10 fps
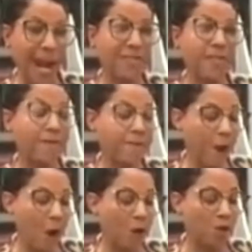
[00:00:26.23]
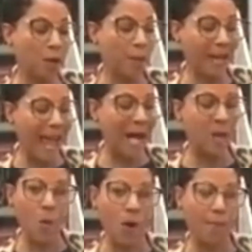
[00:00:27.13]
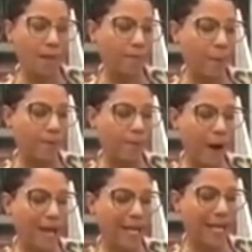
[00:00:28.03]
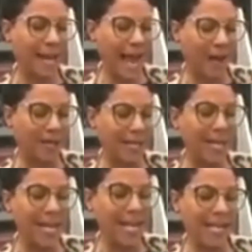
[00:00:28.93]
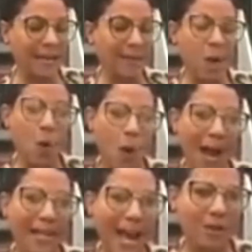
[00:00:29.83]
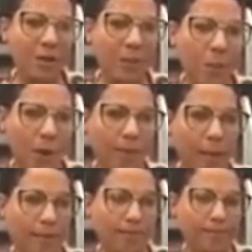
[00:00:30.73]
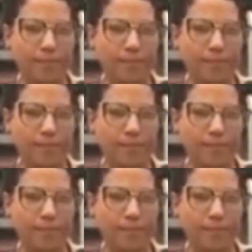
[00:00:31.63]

and the first black woman from Franklin County given a White House appointment